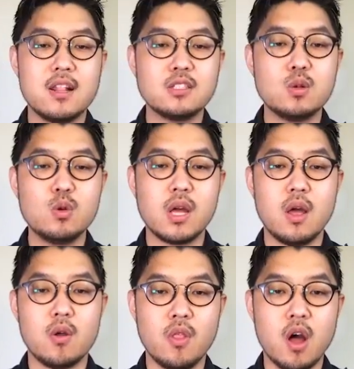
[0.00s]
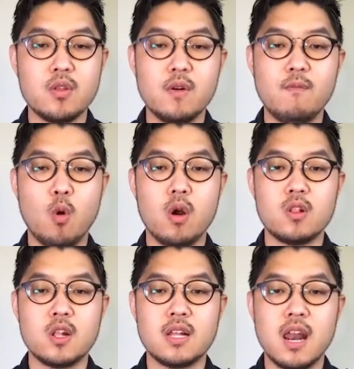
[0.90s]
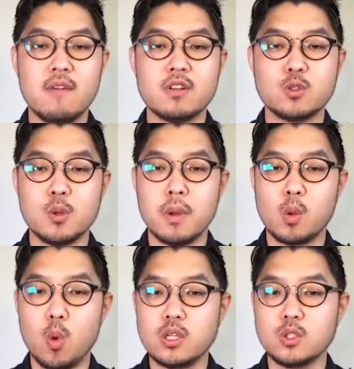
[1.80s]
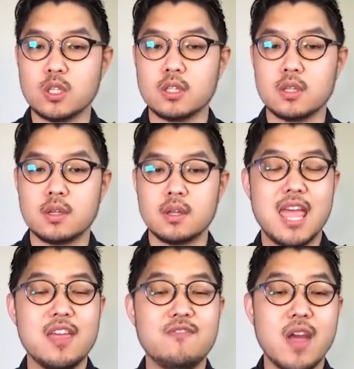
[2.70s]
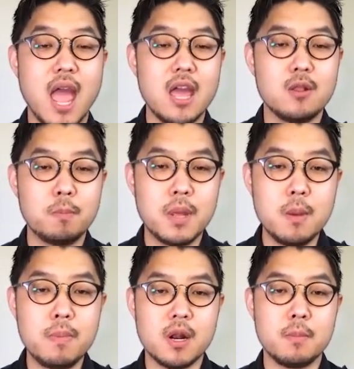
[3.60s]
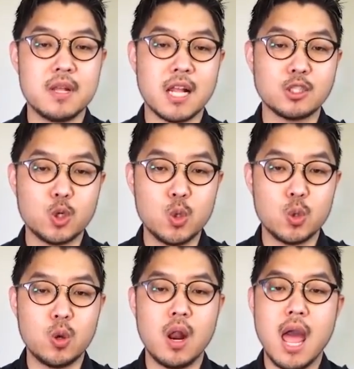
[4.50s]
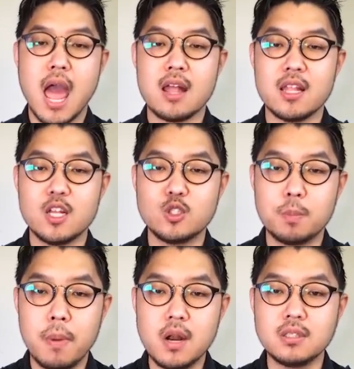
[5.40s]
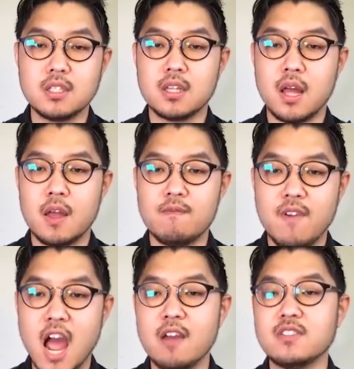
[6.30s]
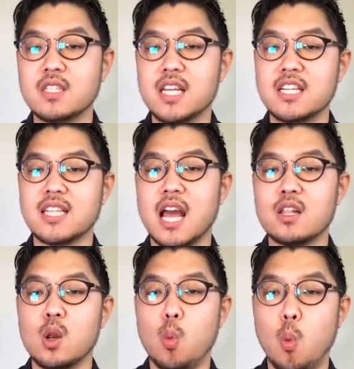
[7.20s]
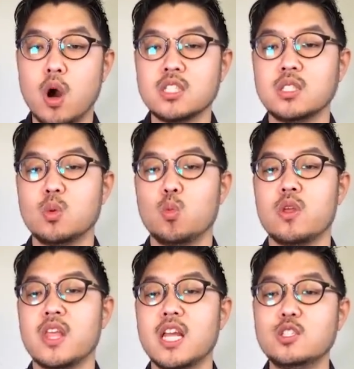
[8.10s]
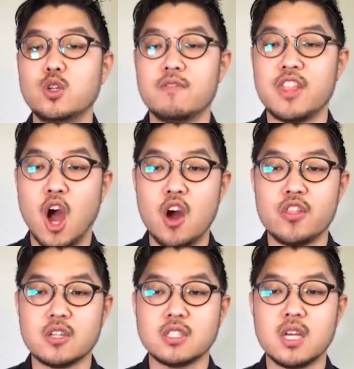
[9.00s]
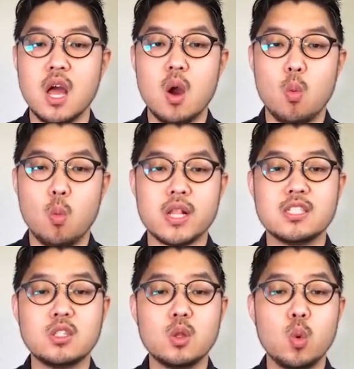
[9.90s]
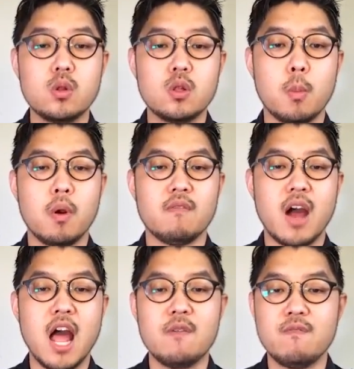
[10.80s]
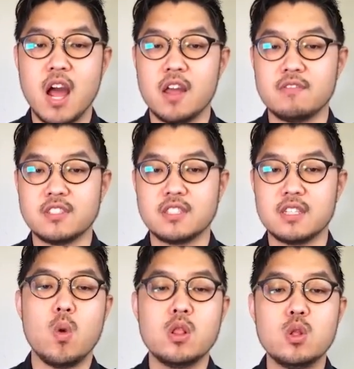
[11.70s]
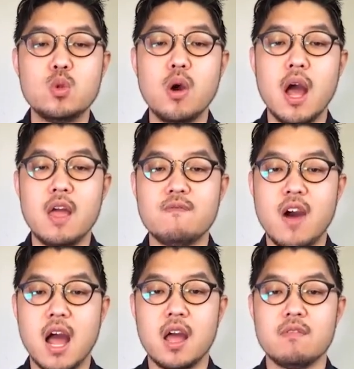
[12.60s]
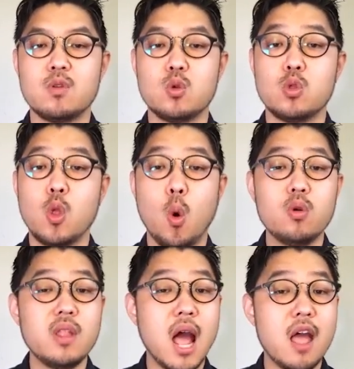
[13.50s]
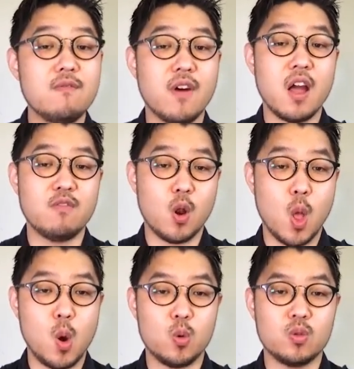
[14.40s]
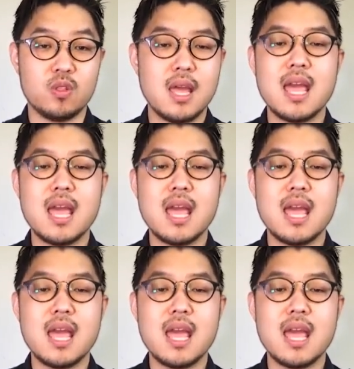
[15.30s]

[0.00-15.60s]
Let us look at another 411 GMAT question. If 8 people meet at school and each person high-fives exactly once with each of the others, what is the total number of high fives? When you do a high five, you don't high five alone.